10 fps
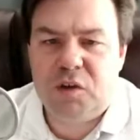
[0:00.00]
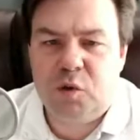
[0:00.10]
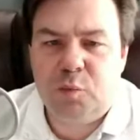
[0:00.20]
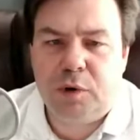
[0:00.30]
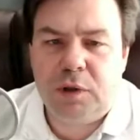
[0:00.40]

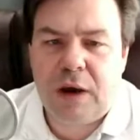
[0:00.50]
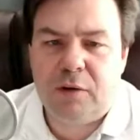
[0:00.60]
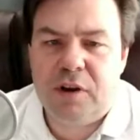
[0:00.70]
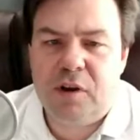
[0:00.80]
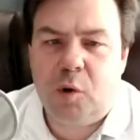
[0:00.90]
pull out a
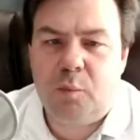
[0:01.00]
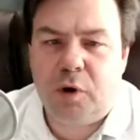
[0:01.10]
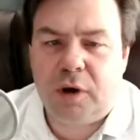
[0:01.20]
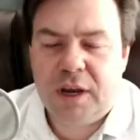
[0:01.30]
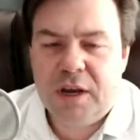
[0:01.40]

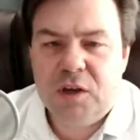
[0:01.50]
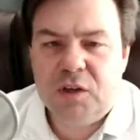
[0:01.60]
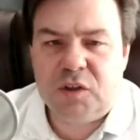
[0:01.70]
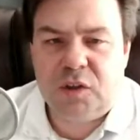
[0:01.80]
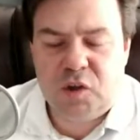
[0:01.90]
notebook
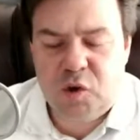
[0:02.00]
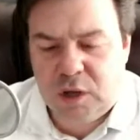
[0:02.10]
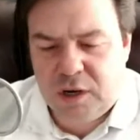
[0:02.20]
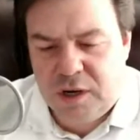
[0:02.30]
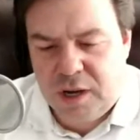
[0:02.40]
so that you
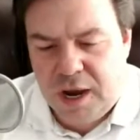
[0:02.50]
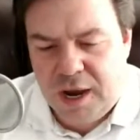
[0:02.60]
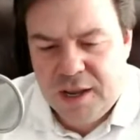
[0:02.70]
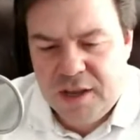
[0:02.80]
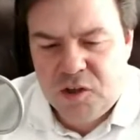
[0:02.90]
can
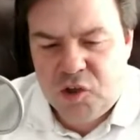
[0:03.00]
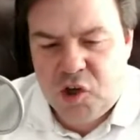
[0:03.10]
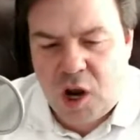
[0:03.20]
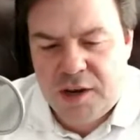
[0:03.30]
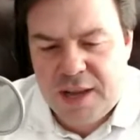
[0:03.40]

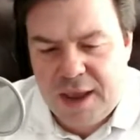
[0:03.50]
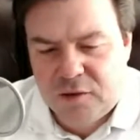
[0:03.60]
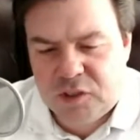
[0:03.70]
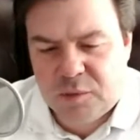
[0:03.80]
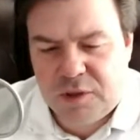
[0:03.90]
jot down
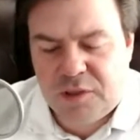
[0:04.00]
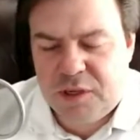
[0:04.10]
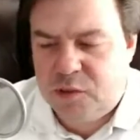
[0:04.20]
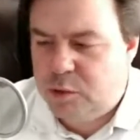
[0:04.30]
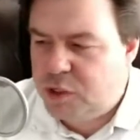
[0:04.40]
some of the
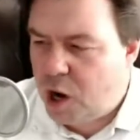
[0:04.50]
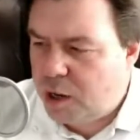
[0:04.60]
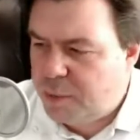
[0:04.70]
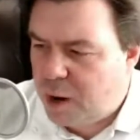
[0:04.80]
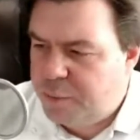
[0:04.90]
things we talk
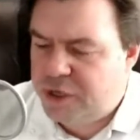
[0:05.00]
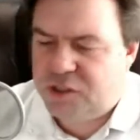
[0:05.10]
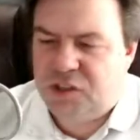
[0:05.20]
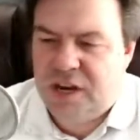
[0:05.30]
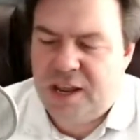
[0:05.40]
about, because
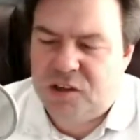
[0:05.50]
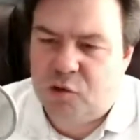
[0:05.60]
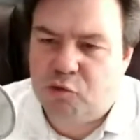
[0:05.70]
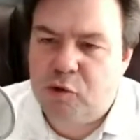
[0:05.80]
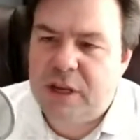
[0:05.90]
today is a
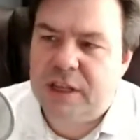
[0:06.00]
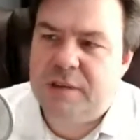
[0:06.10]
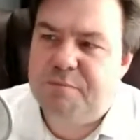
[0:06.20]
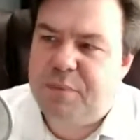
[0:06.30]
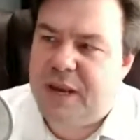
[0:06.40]
really
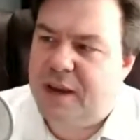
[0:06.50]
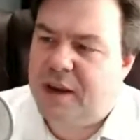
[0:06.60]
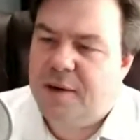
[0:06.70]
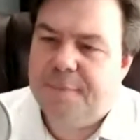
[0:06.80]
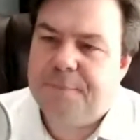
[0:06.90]

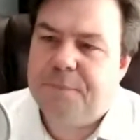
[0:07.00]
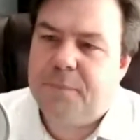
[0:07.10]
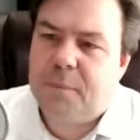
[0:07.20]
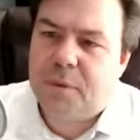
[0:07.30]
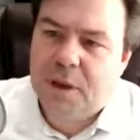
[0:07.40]
big
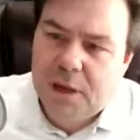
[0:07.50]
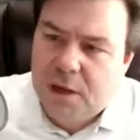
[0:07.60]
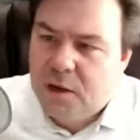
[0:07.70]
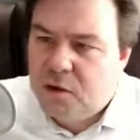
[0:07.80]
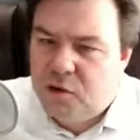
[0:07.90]

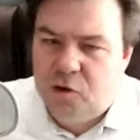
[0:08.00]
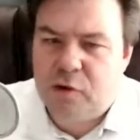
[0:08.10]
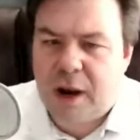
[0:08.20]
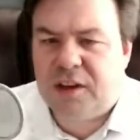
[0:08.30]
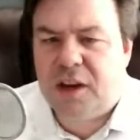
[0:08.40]

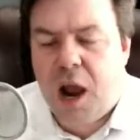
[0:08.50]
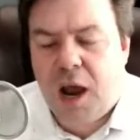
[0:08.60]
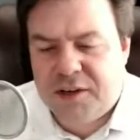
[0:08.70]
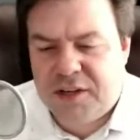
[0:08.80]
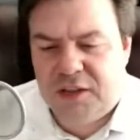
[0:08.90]
direct
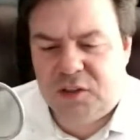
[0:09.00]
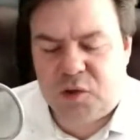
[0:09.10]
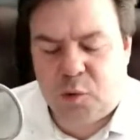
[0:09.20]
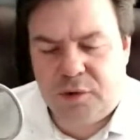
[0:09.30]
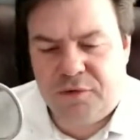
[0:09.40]
content
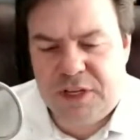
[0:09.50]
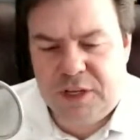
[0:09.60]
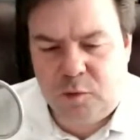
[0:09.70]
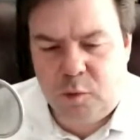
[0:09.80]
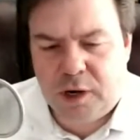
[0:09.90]
sort of
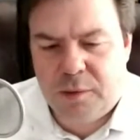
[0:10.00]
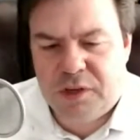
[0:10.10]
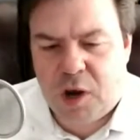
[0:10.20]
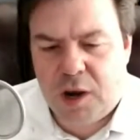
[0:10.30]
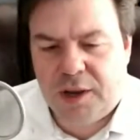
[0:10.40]
deal. We're going to be
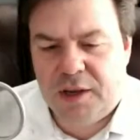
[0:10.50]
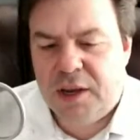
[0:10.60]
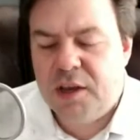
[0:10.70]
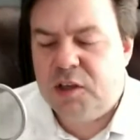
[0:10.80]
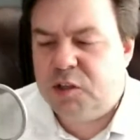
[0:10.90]
talking
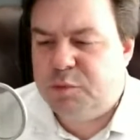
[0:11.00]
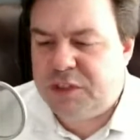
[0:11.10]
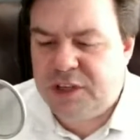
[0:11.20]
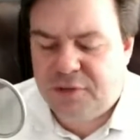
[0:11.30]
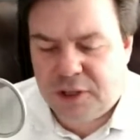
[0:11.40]

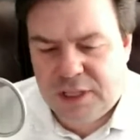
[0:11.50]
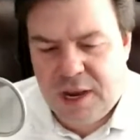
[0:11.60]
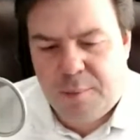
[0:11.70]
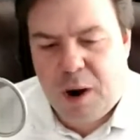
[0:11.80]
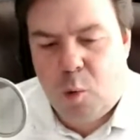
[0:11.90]
specifically
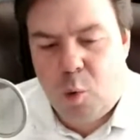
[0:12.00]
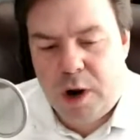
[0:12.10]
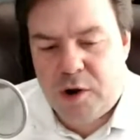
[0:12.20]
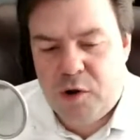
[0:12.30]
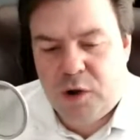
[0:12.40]
about
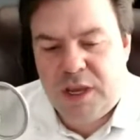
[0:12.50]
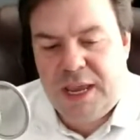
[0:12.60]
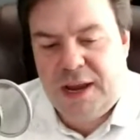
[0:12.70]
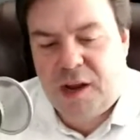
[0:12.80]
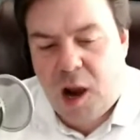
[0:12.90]
where you can
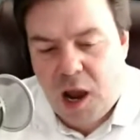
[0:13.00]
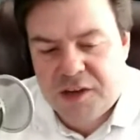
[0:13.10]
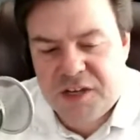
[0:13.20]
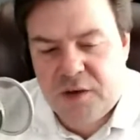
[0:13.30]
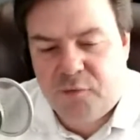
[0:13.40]
get
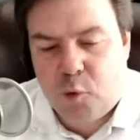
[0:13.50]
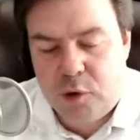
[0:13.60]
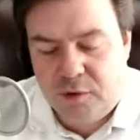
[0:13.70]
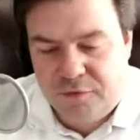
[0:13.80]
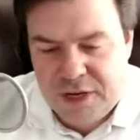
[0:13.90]
content for
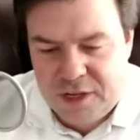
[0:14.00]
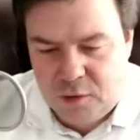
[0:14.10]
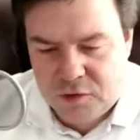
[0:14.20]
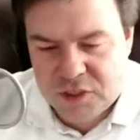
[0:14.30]
your videos.